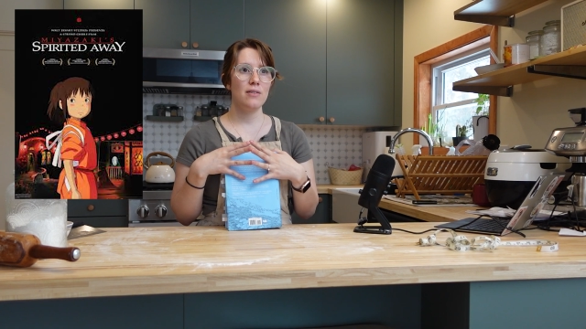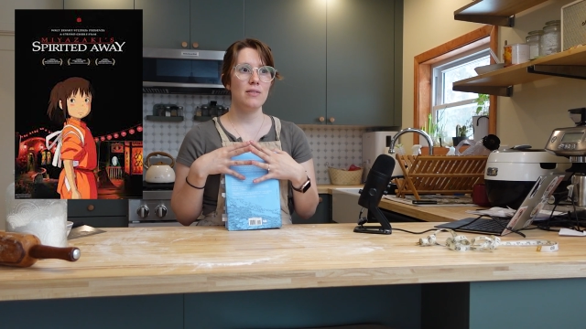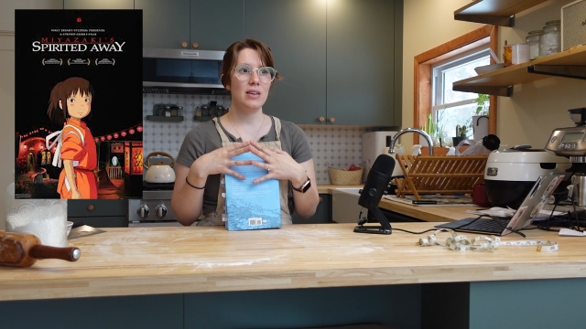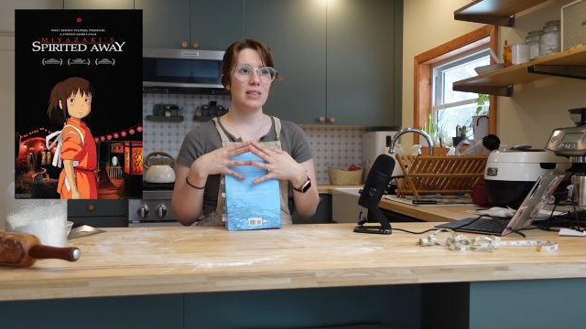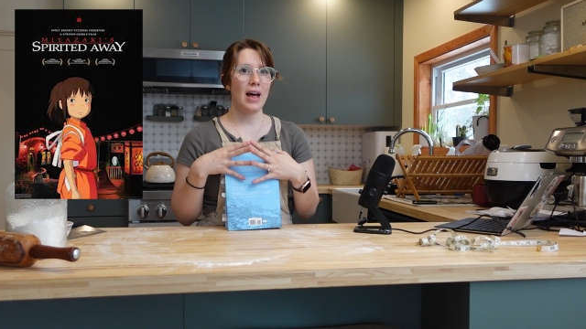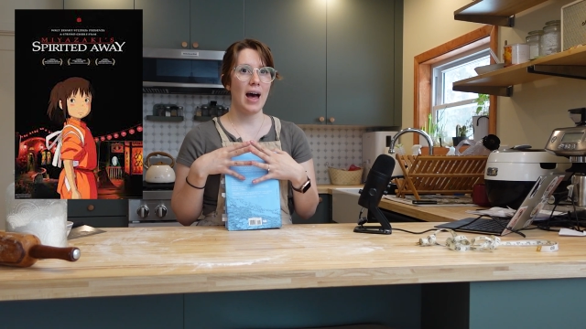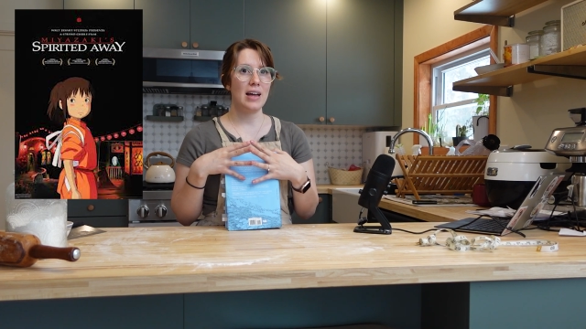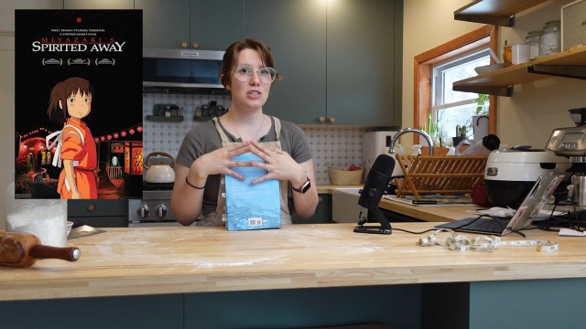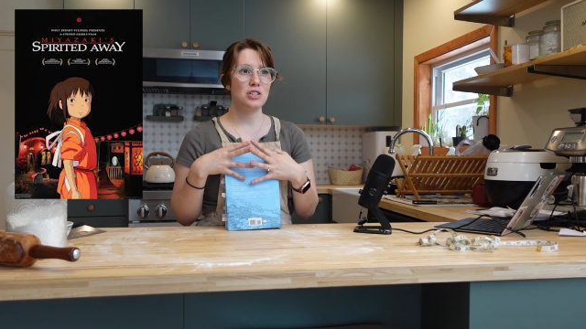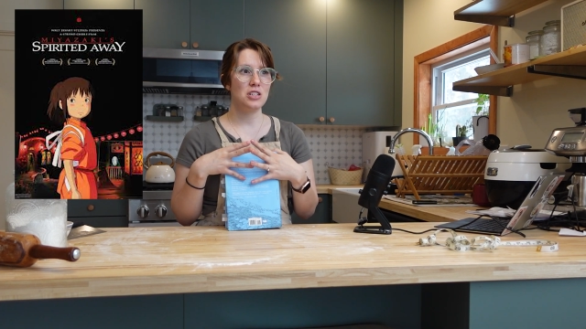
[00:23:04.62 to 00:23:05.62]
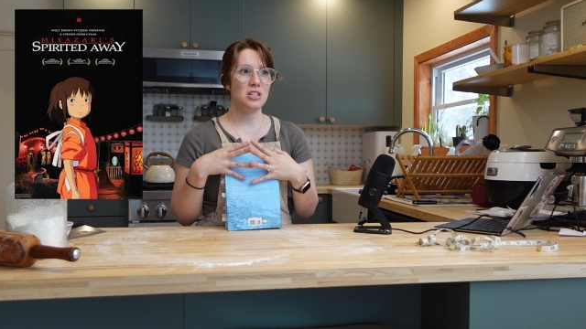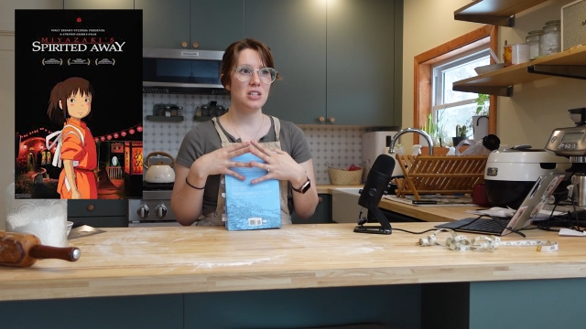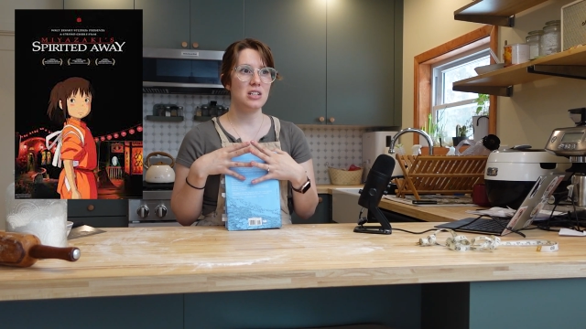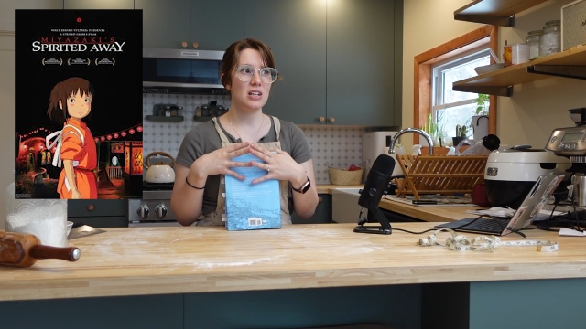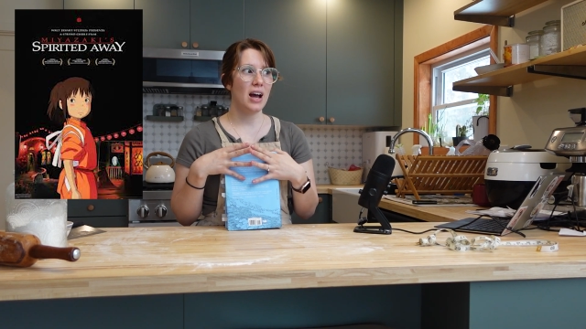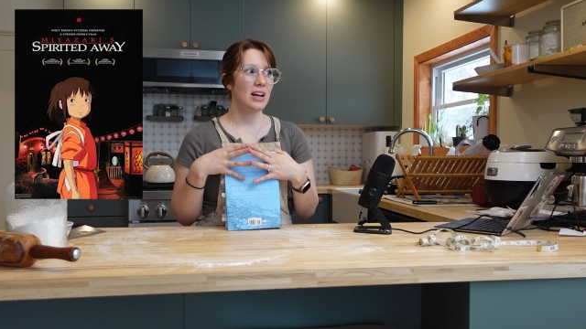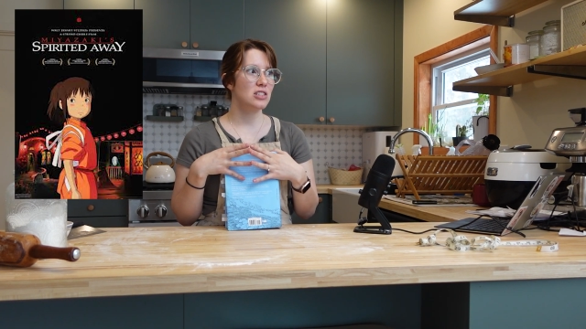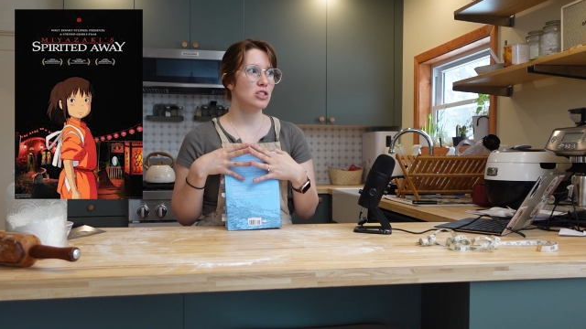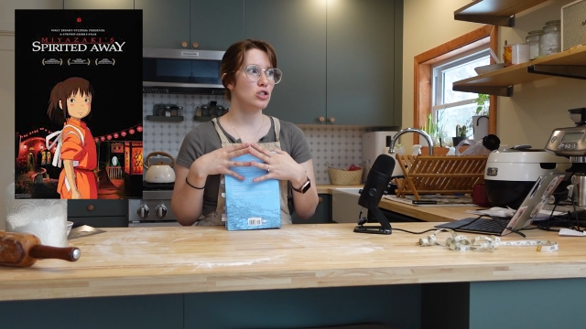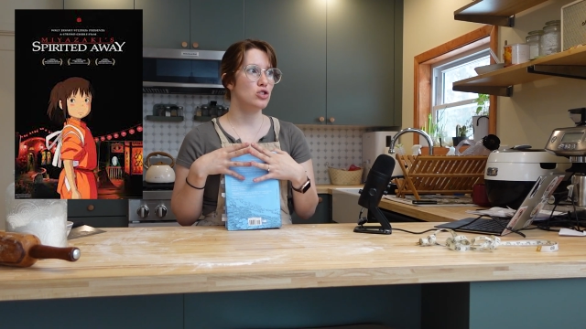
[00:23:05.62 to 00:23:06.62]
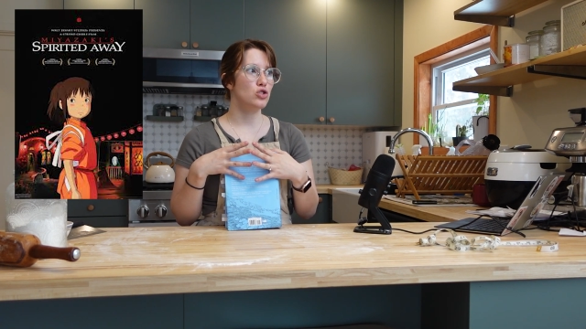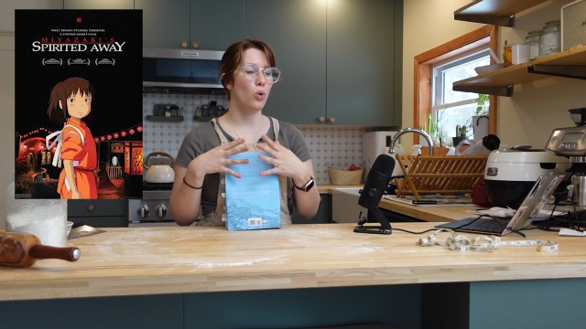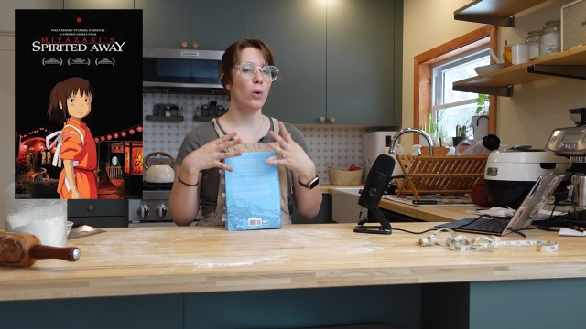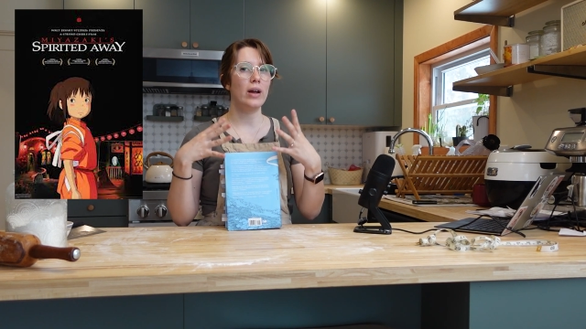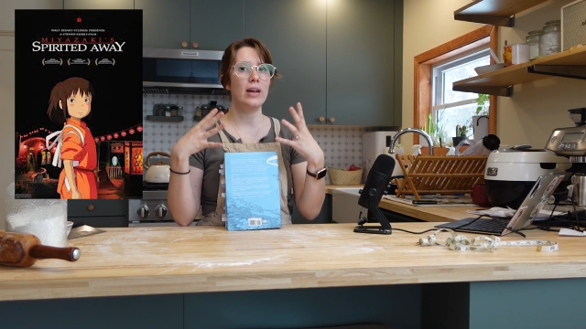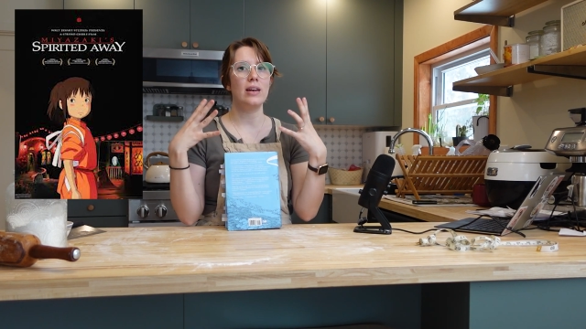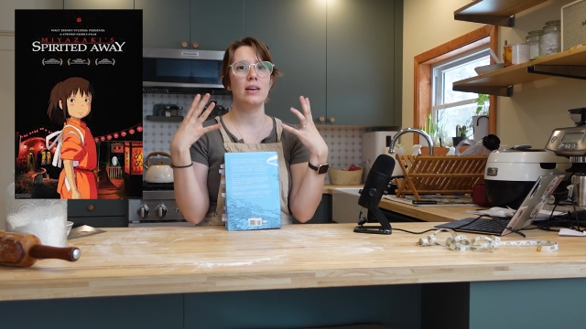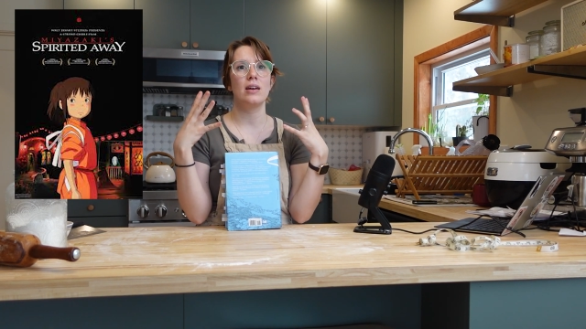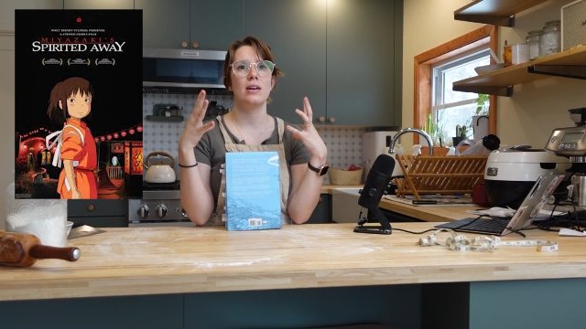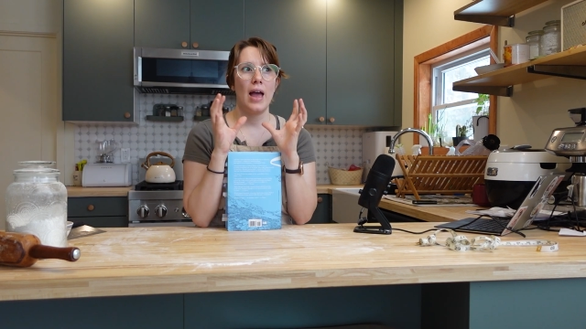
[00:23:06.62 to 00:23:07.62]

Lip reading: of in that she has to join